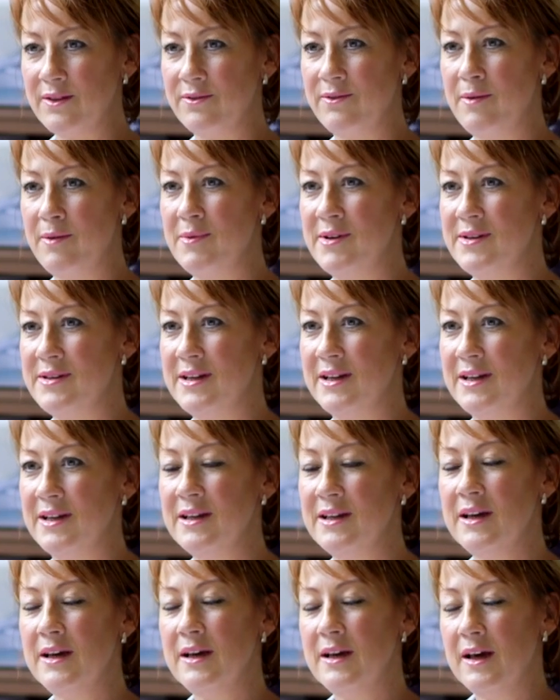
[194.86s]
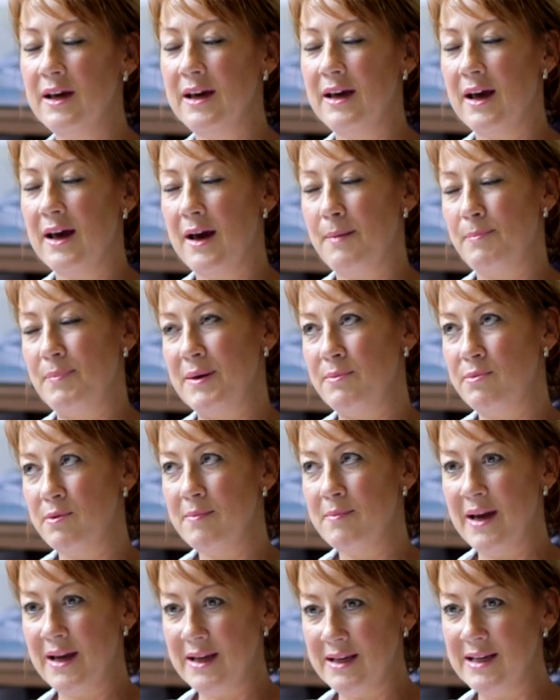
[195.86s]
the remedy, people
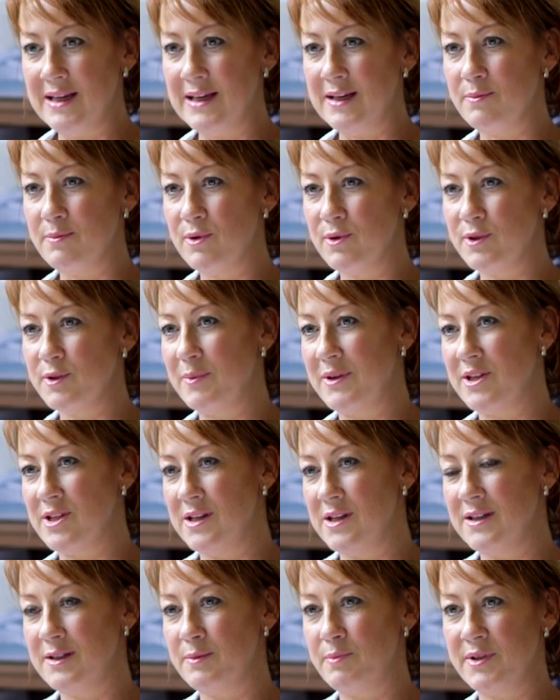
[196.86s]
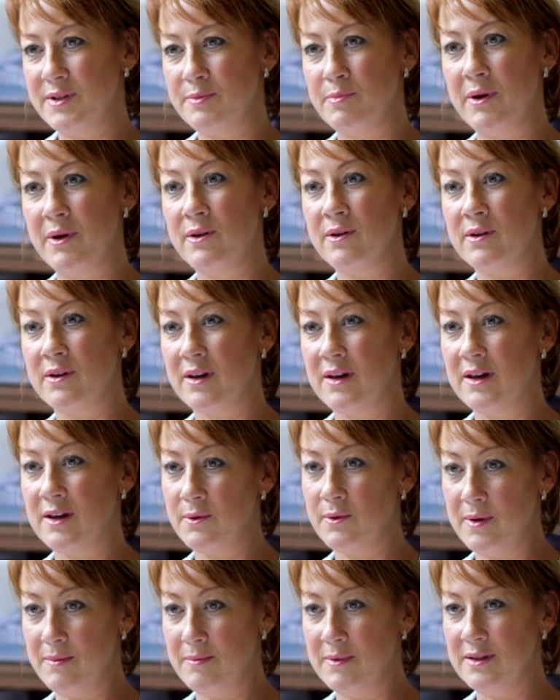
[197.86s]
may need more specialist bespoke
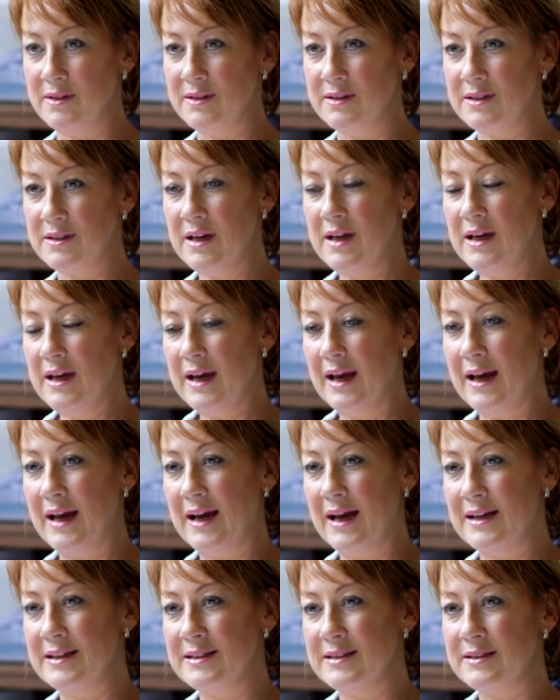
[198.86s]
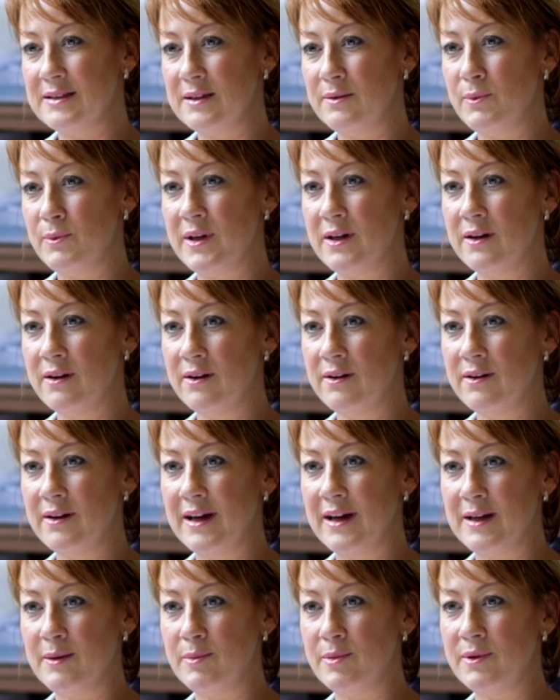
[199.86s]
equipment, and we are
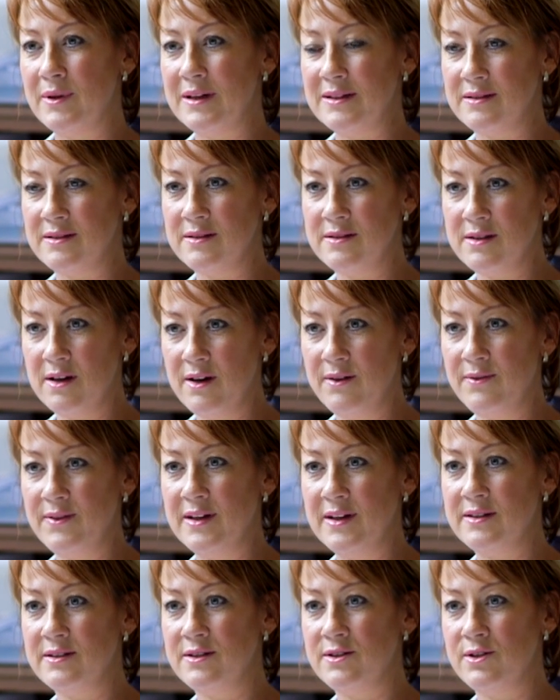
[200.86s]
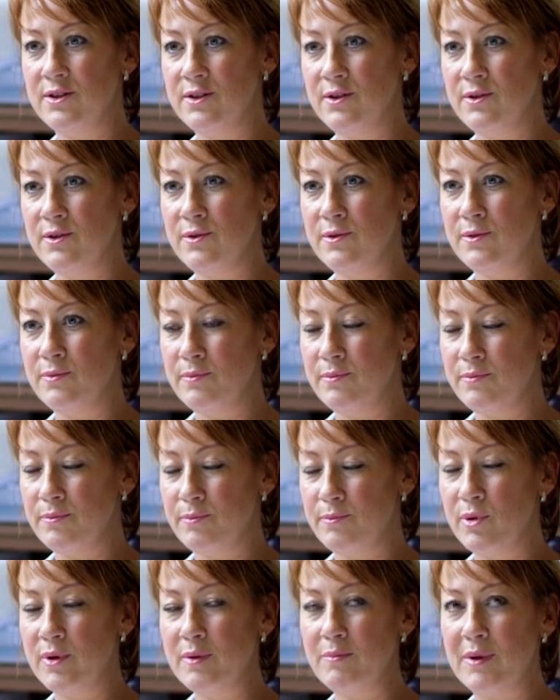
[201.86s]
able as a service to
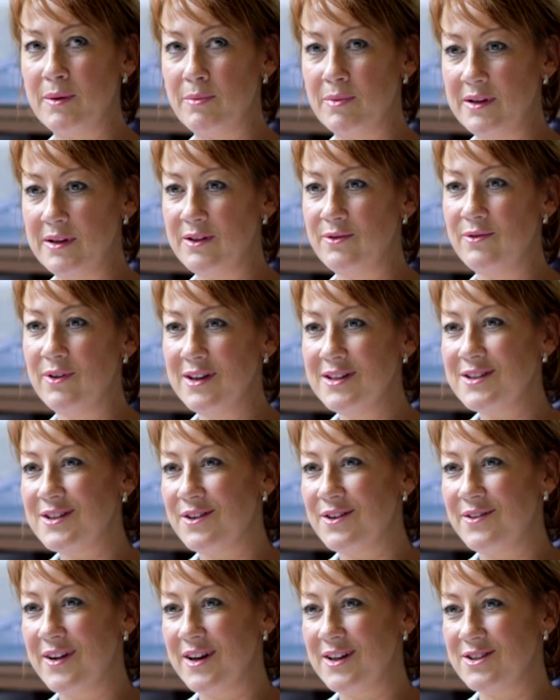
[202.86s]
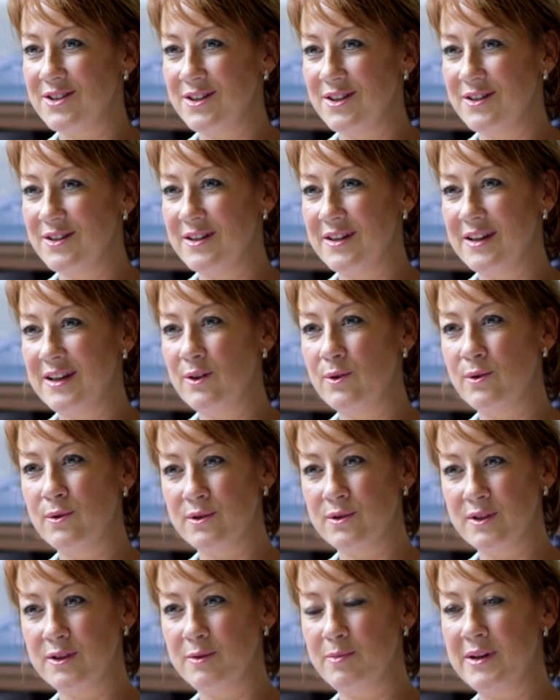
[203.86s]
point people in the right direction in
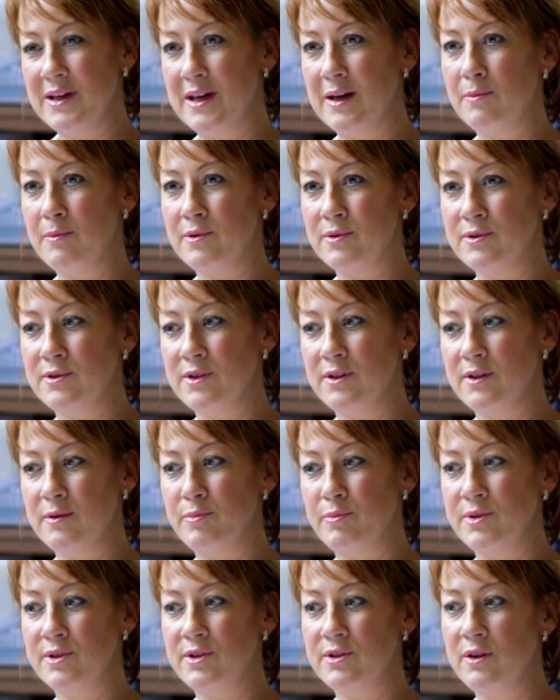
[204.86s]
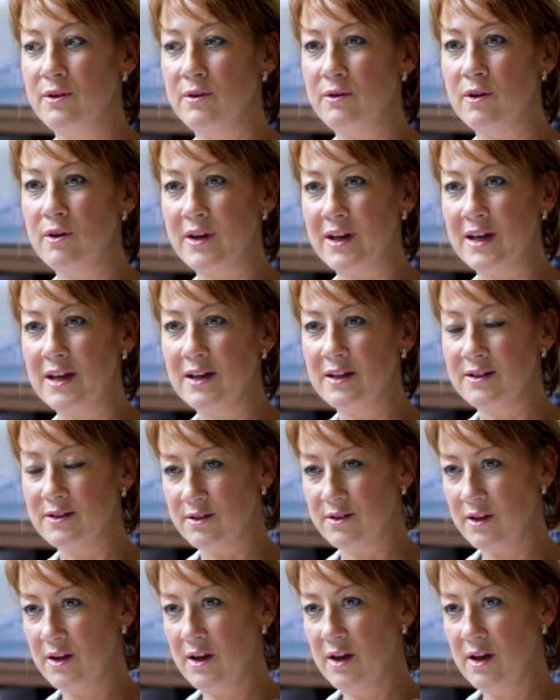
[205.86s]
order to be able to pursue looking at